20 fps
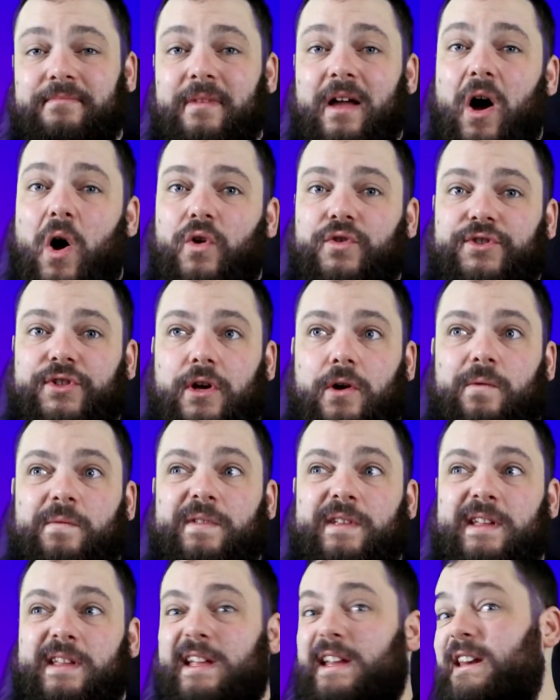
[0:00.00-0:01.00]
Also,
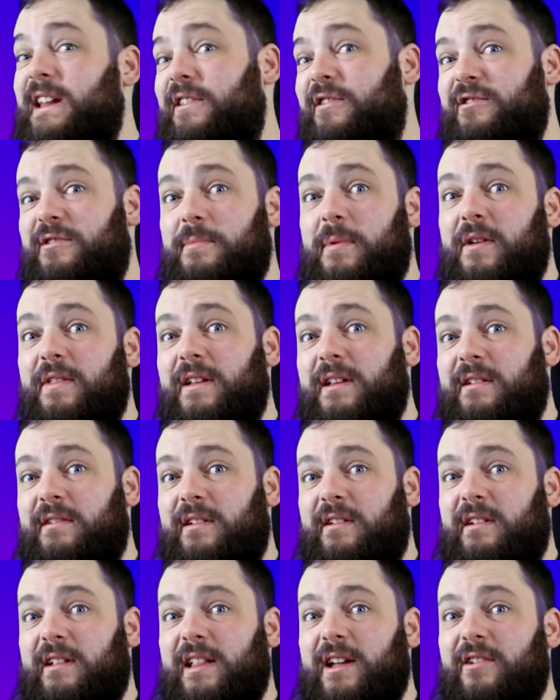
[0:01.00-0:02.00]
another spell that
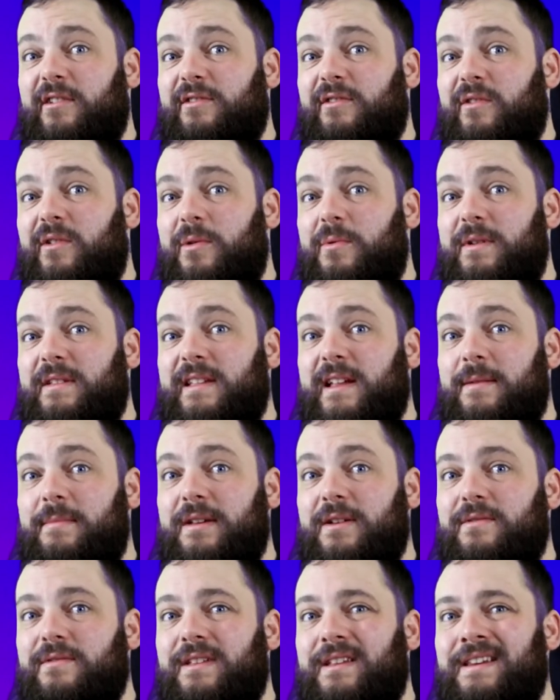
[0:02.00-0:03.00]
clerics are always going to
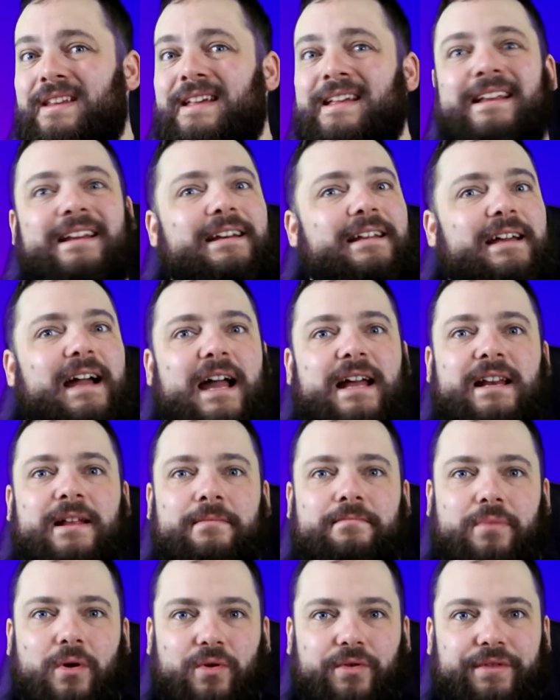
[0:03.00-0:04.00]
be using,
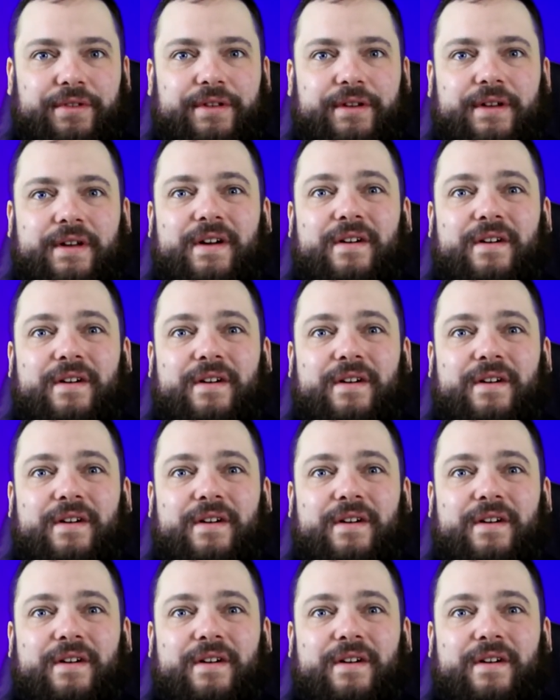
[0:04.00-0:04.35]
Guiding Bolt.